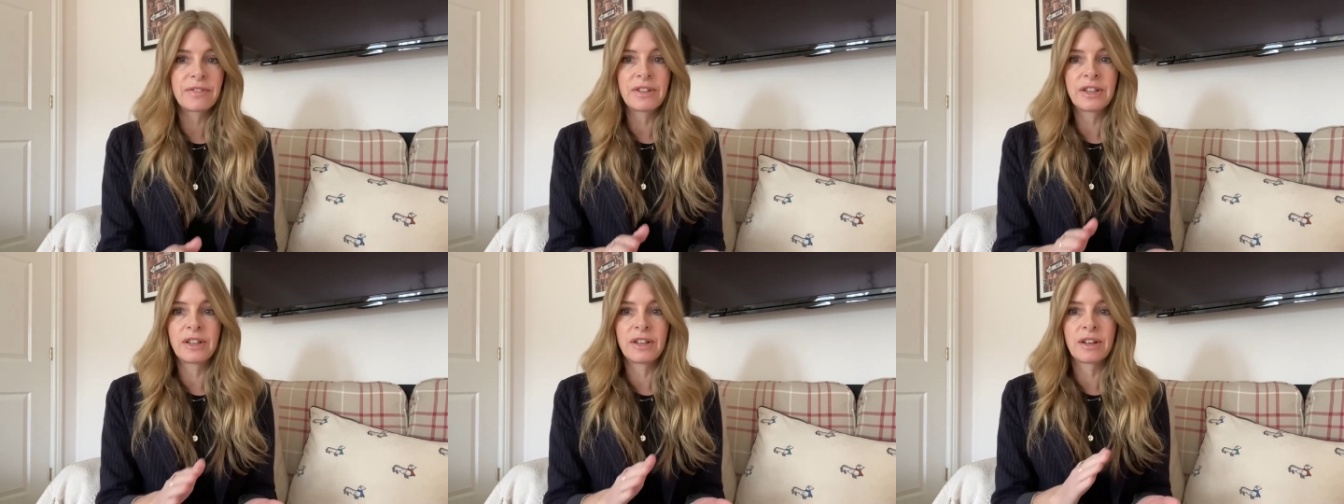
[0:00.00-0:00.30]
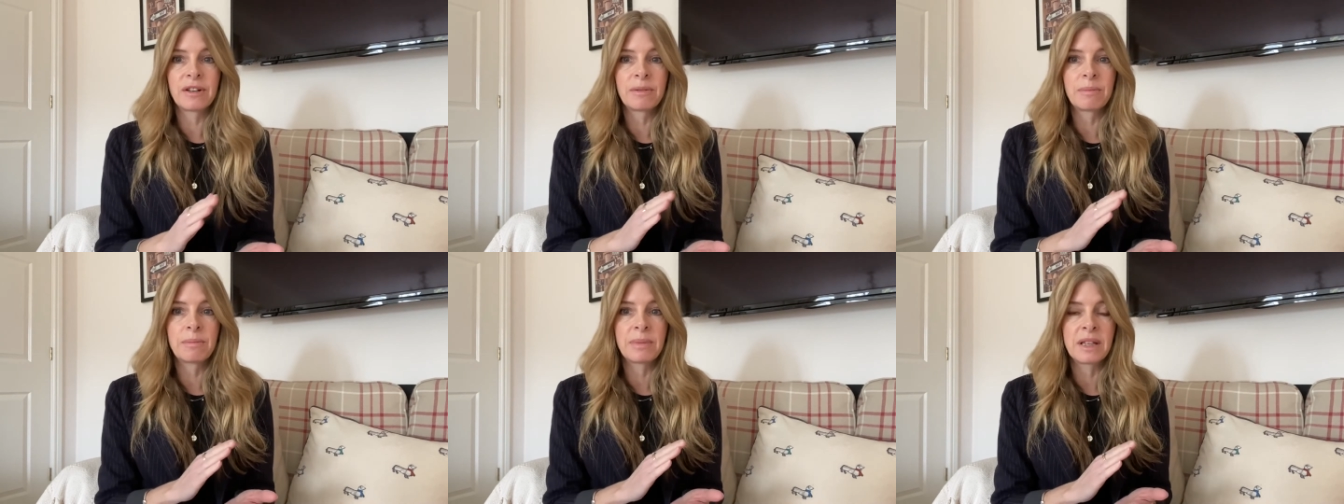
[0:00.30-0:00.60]

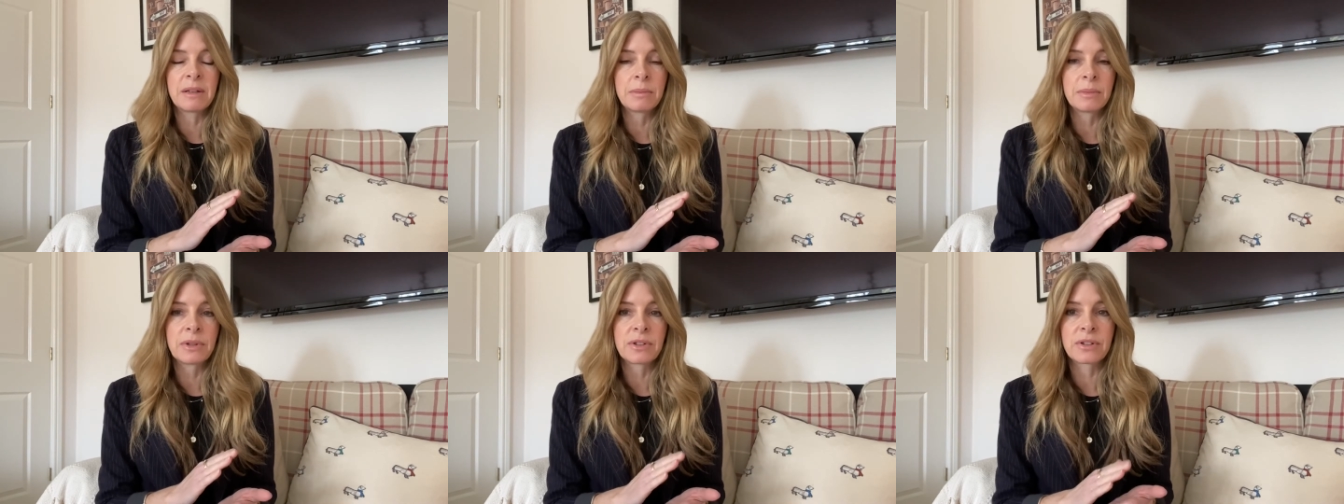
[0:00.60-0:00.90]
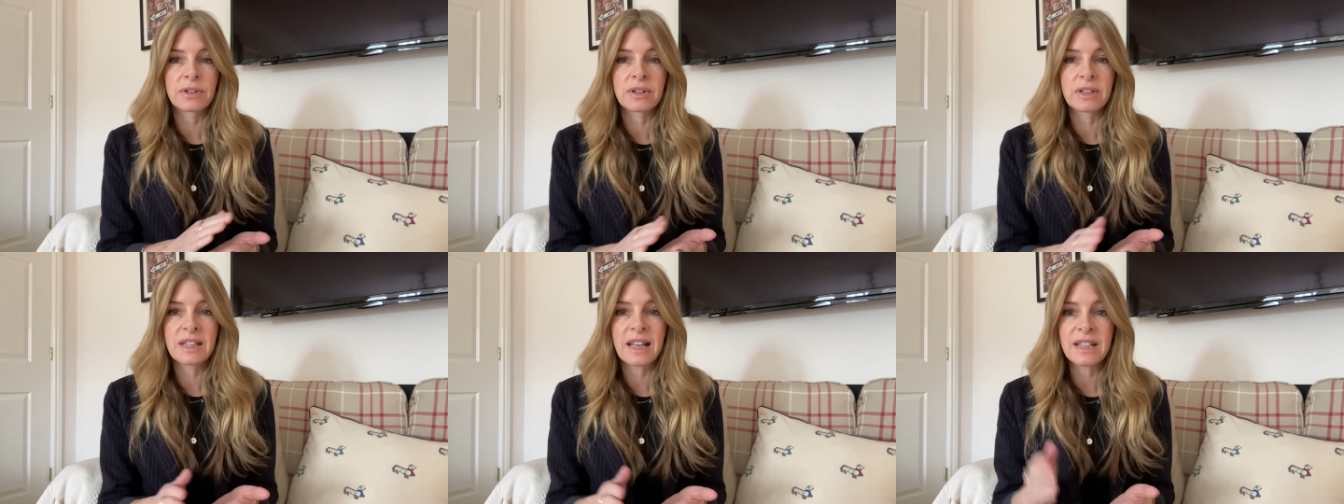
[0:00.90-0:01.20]
being more
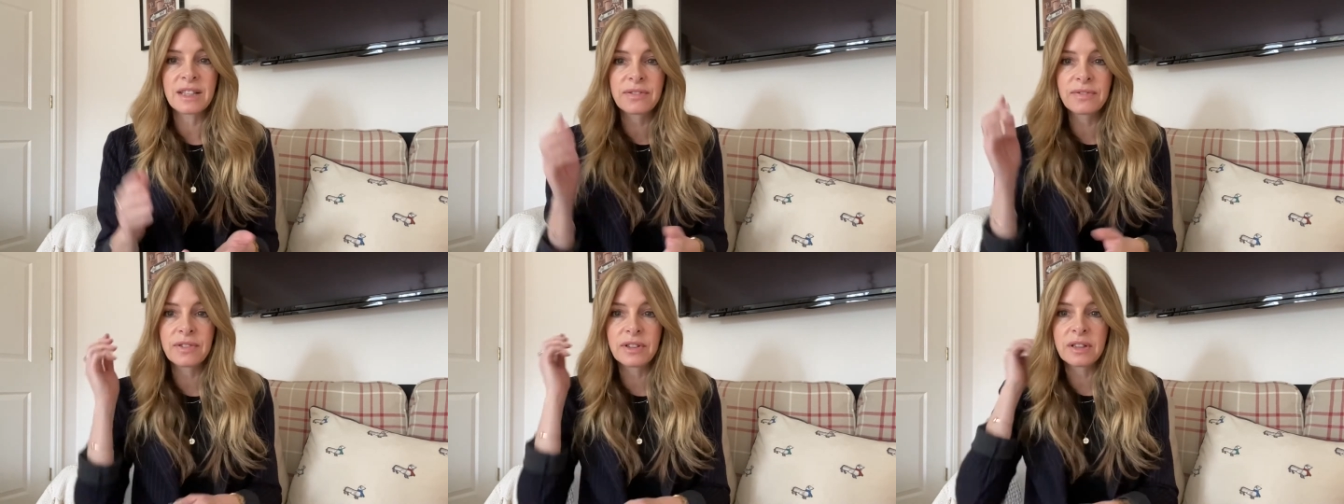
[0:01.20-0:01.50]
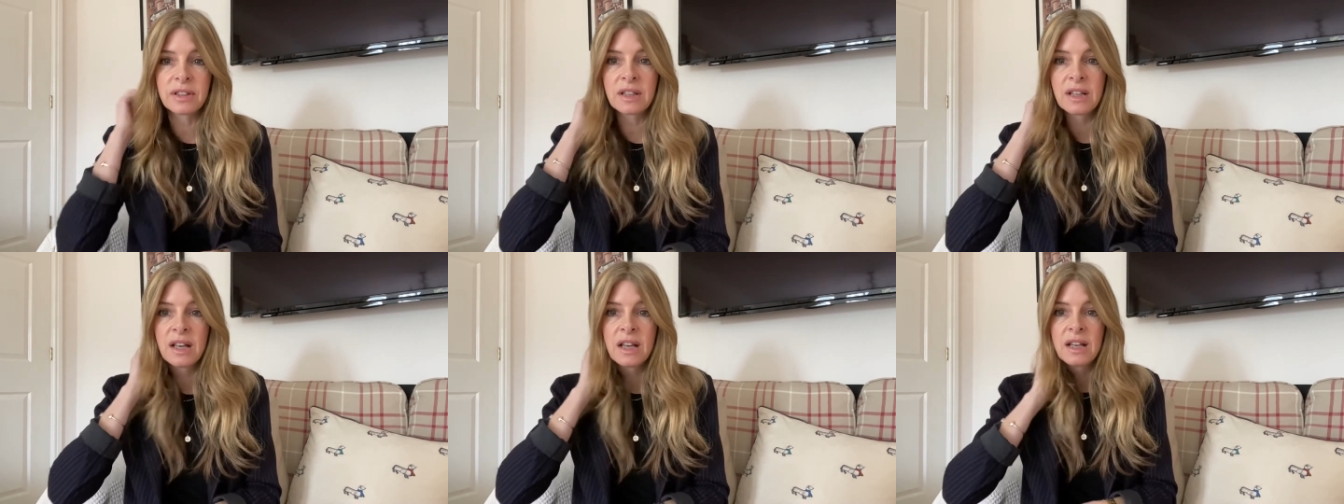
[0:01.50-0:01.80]

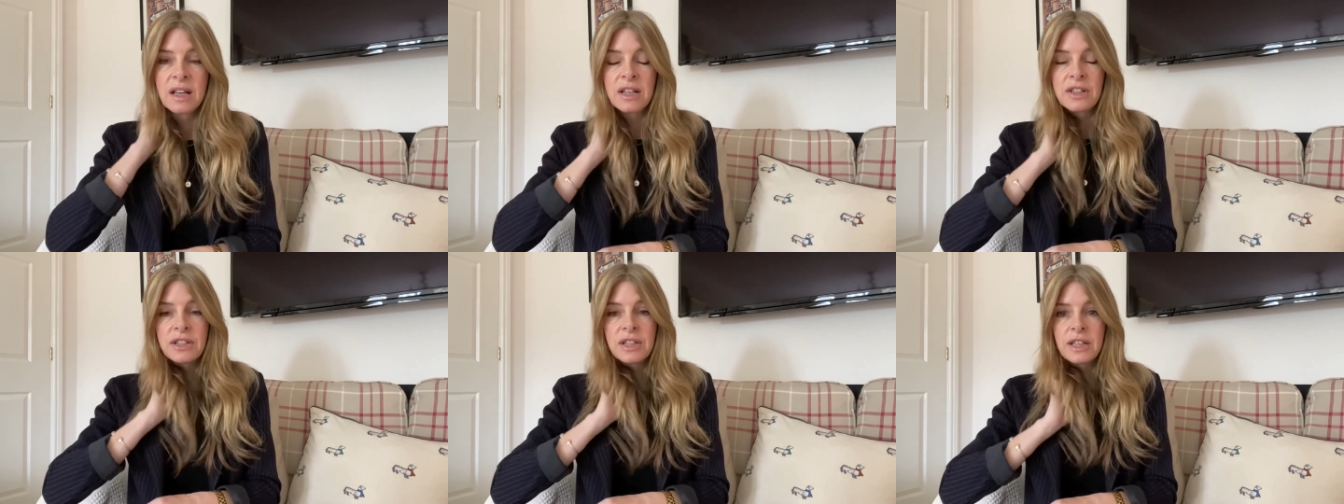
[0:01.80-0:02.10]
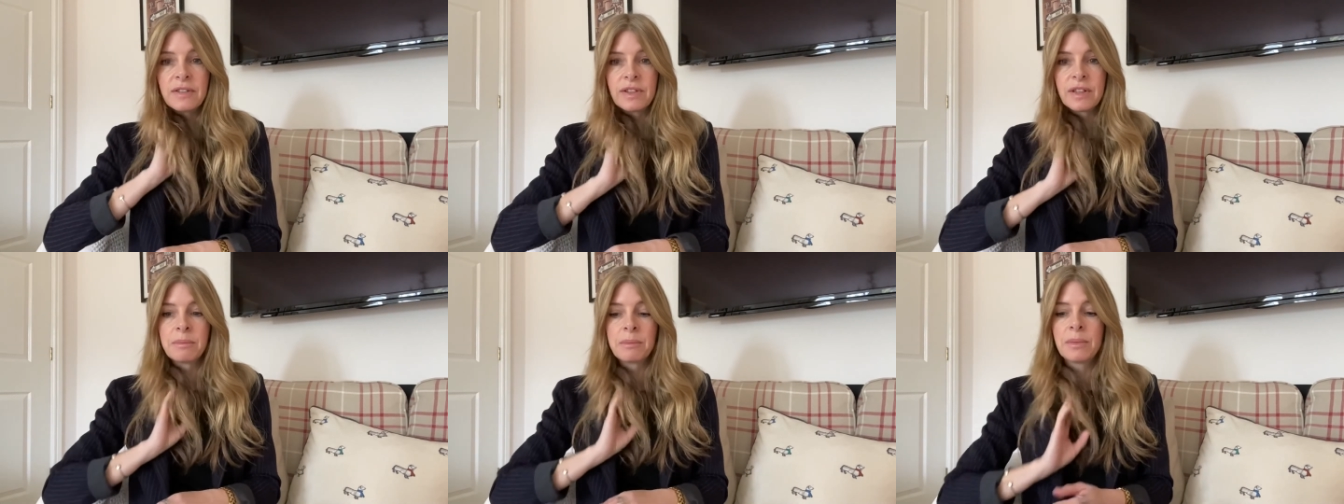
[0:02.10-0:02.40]
successful,
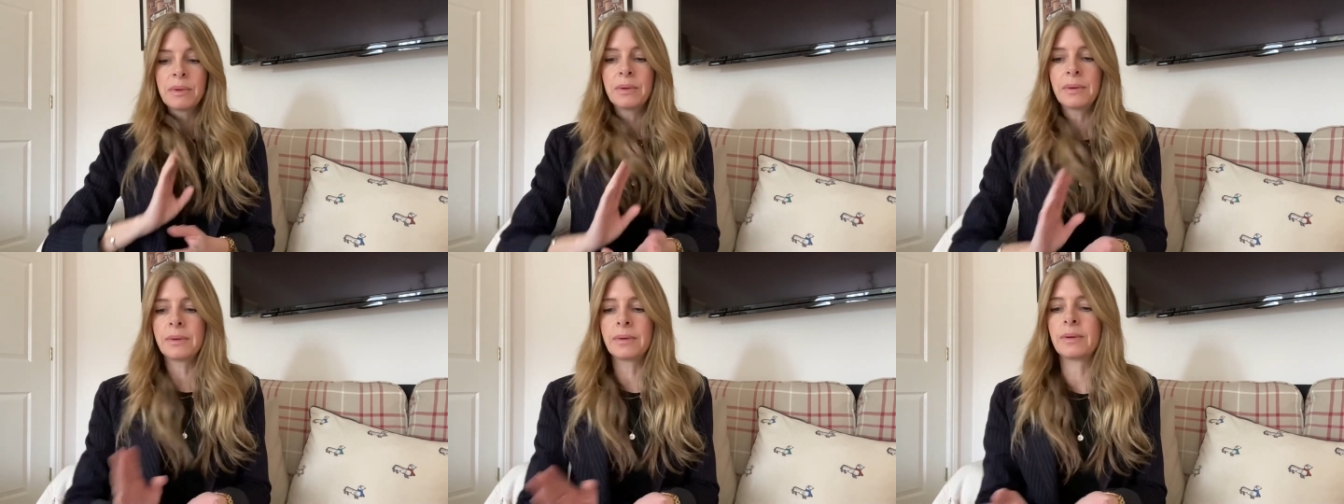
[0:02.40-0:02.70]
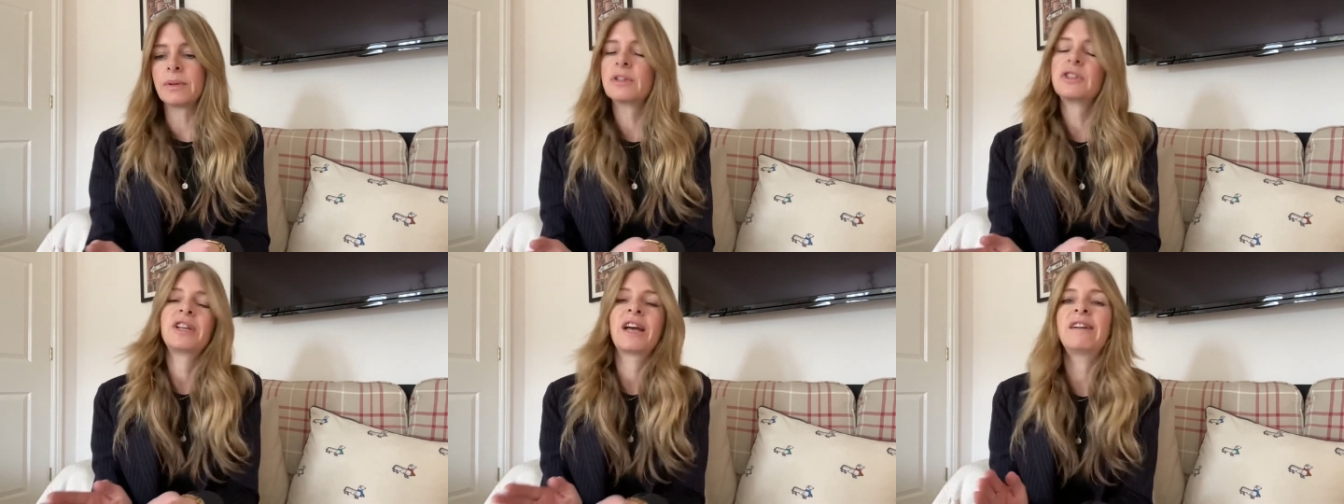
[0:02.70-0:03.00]
achieving
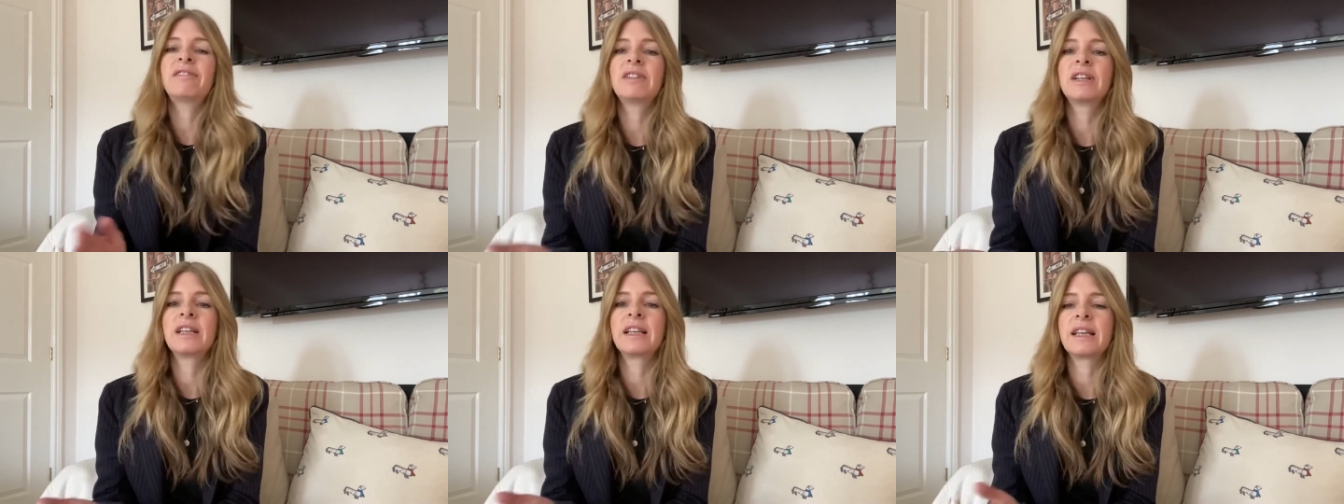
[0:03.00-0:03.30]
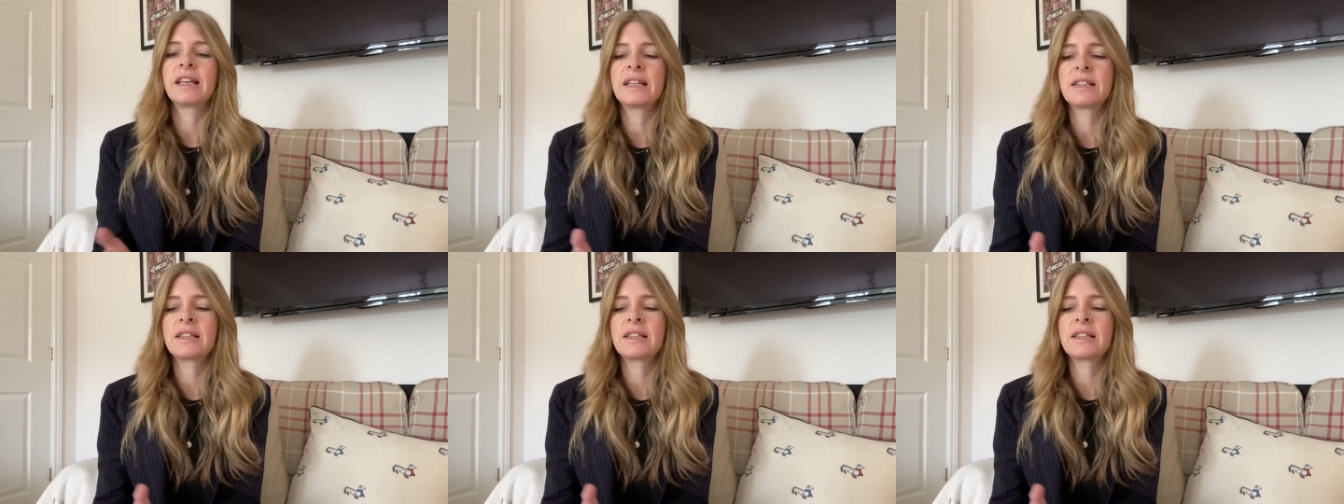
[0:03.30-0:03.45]
more generally.